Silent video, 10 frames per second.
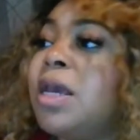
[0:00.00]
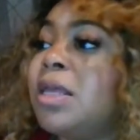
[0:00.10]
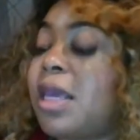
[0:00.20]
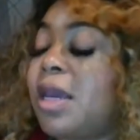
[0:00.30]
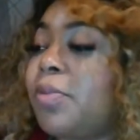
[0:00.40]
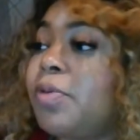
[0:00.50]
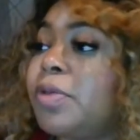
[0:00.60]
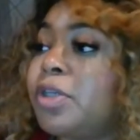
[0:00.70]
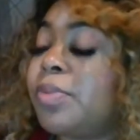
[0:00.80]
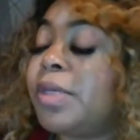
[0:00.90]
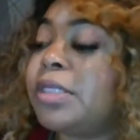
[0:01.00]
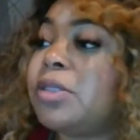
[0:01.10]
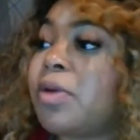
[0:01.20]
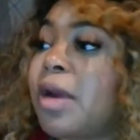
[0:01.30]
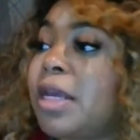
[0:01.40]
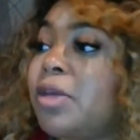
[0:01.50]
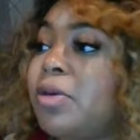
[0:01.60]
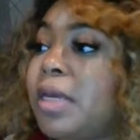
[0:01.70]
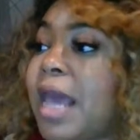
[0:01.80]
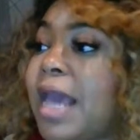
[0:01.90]
They help you with your business credit. You
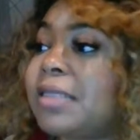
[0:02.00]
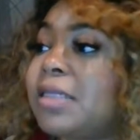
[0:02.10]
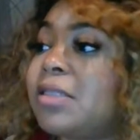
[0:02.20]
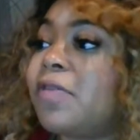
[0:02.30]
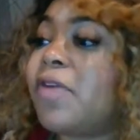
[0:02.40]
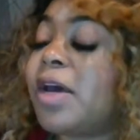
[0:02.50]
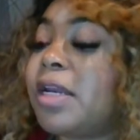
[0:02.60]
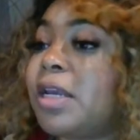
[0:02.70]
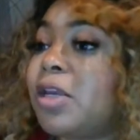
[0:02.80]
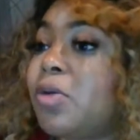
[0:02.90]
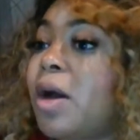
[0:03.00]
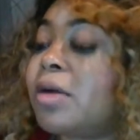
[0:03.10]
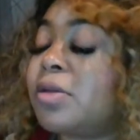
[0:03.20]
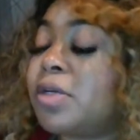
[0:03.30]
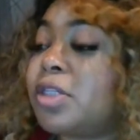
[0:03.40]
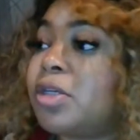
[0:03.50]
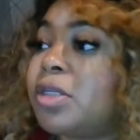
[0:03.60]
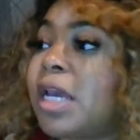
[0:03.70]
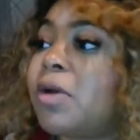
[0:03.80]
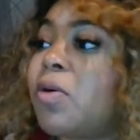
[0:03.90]
get access to funding. You also get your
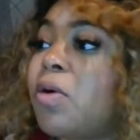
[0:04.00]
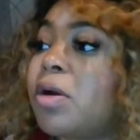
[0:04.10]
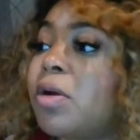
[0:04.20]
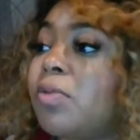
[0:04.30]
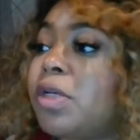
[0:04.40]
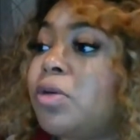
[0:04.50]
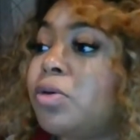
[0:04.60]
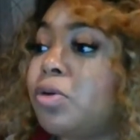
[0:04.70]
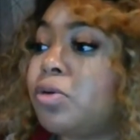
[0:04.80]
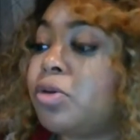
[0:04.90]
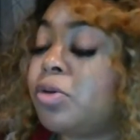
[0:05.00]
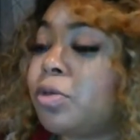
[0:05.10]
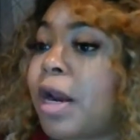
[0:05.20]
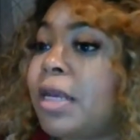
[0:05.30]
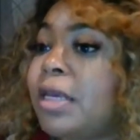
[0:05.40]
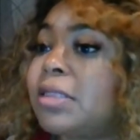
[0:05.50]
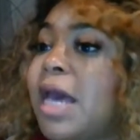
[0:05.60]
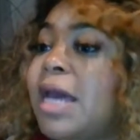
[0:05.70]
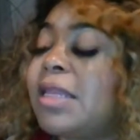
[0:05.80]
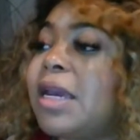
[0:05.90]
tech corner. We do YouTube training
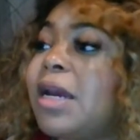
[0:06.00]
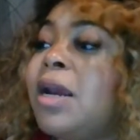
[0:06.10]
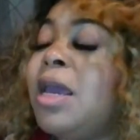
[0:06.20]
inside of there.